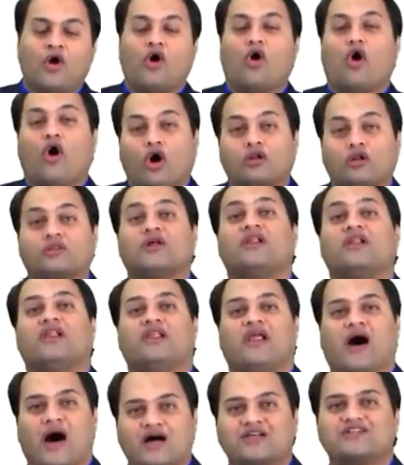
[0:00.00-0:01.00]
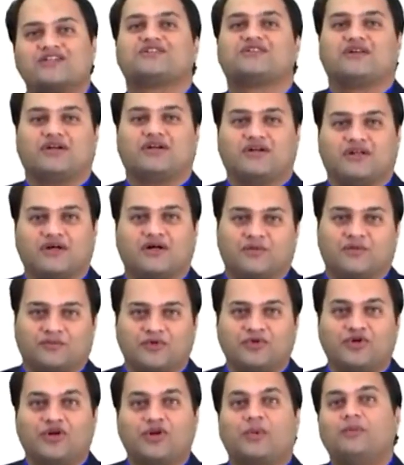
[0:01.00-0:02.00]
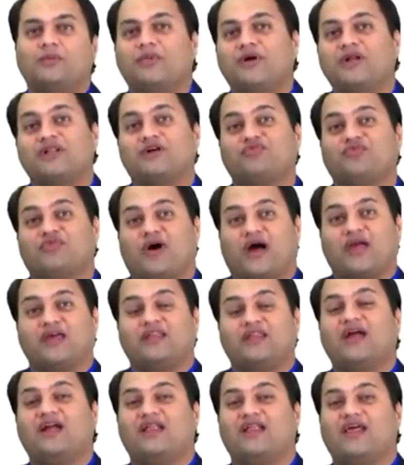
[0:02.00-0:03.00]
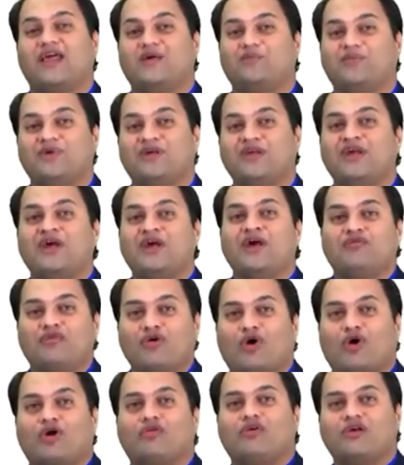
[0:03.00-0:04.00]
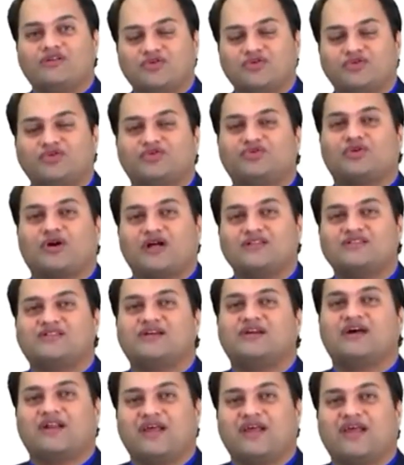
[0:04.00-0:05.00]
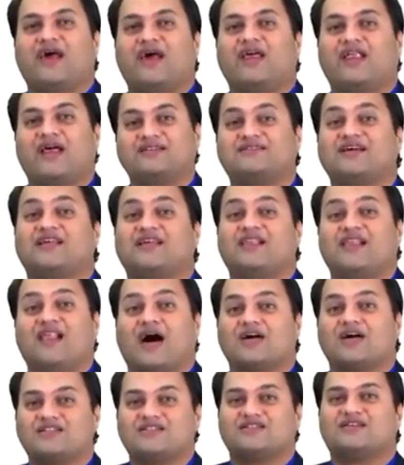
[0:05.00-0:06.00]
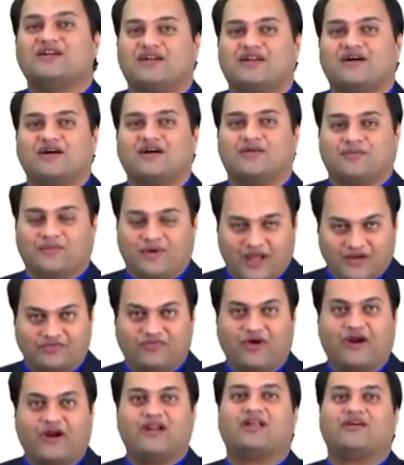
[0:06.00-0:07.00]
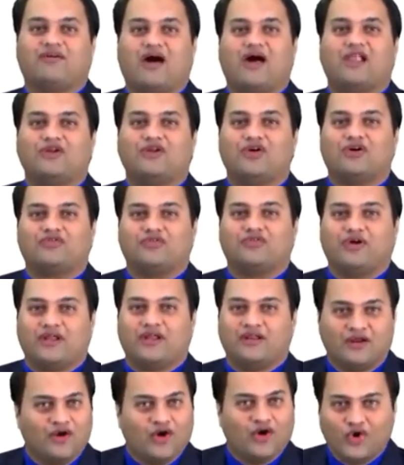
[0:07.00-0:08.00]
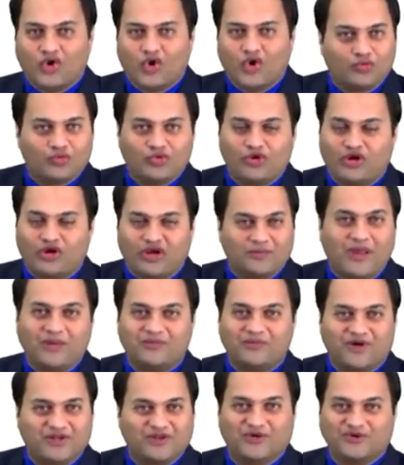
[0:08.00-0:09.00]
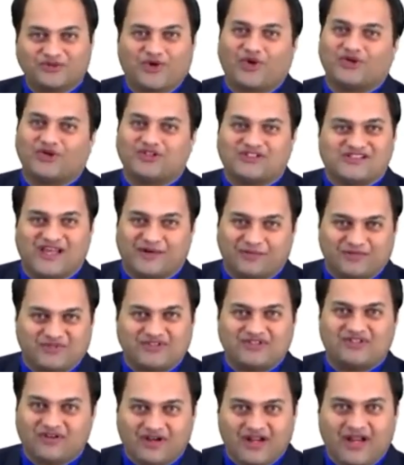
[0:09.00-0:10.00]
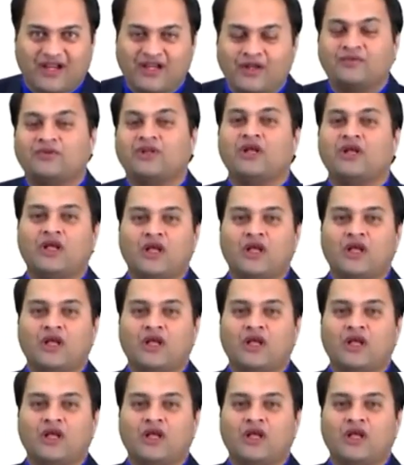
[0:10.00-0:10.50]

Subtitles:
or the last term. You remember in a finite AP, we always used to consider an as the last term and find the value of n. Hope you all remember those concepts, right?